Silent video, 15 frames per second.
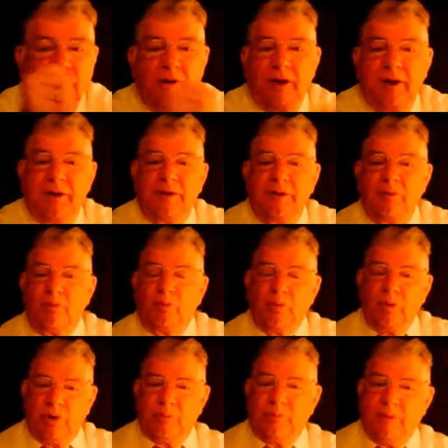a
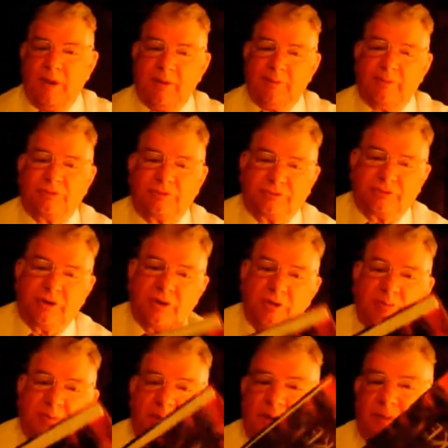work Bible, a
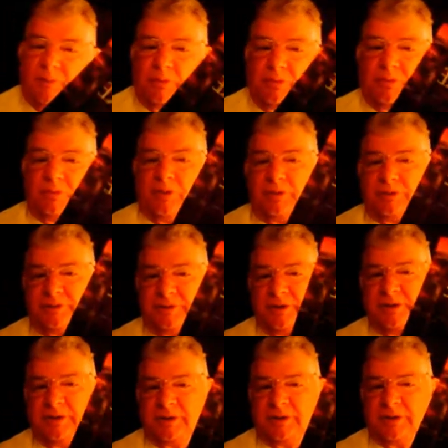study Bible, a
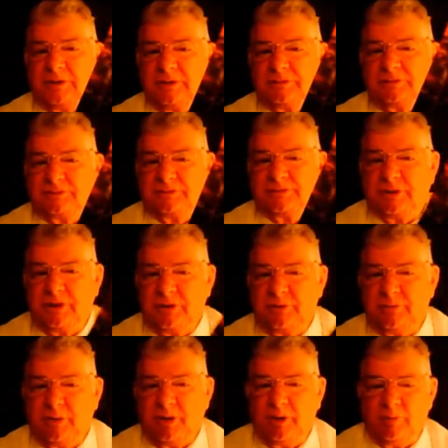DAKE study
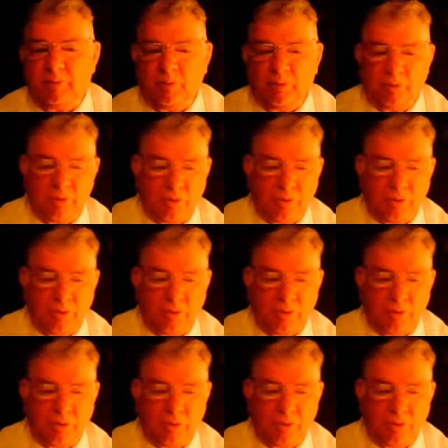Bible,